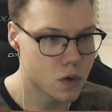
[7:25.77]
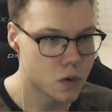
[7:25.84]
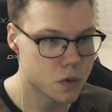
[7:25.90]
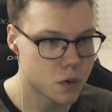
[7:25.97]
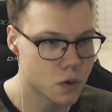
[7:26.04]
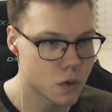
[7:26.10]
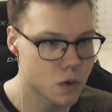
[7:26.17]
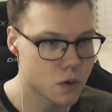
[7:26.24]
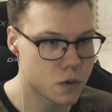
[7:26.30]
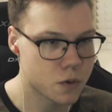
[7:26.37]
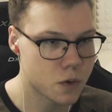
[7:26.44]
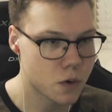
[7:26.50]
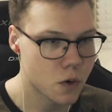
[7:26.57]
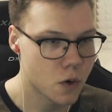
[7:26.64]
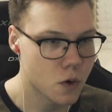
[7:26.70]
Come on.
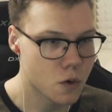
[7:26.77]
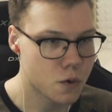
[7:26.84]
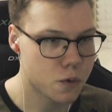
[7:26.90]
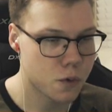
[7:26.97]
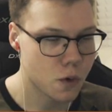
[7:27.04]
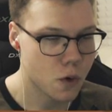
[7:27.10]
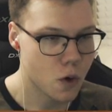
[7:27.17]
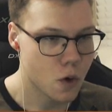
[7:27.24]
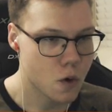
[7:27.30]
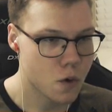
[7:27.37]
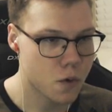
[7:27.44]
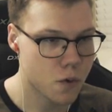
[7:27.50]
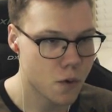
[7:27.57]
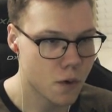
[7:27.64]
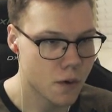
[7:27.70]
Come on.
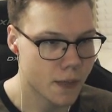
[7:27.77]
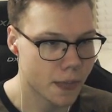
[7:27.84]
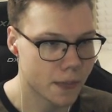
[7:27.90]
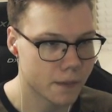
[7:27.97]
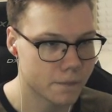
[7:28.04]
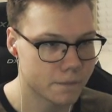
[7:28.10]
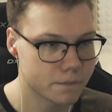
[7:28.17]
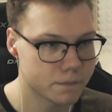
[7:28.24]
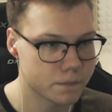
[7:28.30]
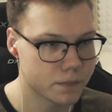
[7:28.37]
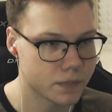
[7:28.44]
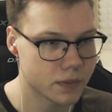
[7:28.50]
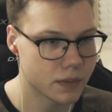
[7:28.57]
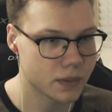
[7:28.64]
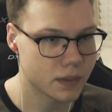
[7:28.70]
Can you chase someone when they're
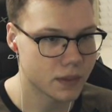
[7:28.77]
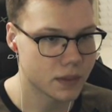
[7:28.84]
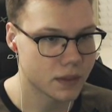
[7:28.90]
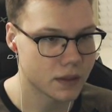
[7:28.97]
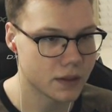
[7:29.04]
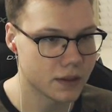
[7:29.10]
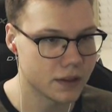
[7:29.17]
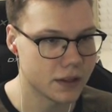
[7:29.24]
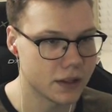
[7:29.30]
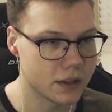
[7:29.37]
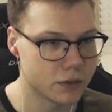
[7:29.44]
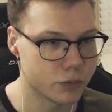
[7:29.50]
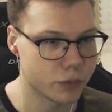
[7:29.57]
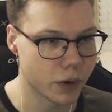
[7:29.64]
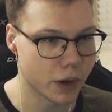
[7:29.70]
in the car?
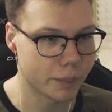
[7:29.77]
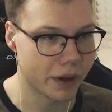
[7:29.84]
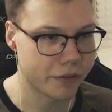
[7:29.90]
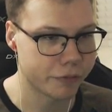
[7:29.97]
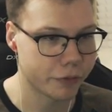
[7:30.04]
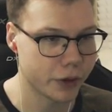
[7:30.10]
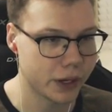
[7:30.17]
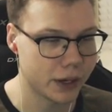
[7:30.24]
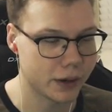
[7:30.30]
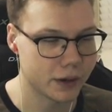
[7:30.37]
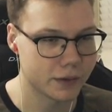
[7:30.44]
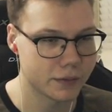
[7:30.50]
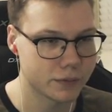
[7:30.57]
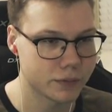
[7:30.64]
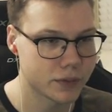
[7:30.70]
Nope, that's definitely foot?
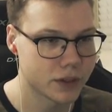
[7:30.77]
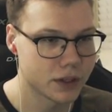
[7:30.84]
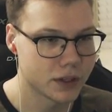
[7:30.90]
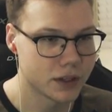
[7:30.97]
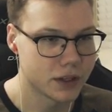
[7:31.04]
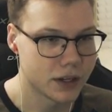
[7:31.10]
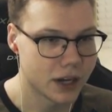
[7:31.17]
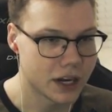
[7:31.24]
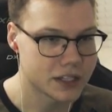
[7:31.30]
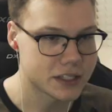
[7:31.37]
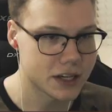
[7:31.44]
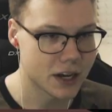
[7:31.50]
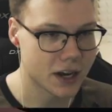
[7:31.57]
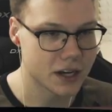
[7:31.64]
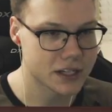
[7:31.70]
a negative. No.
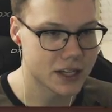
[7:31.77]
It's yeah.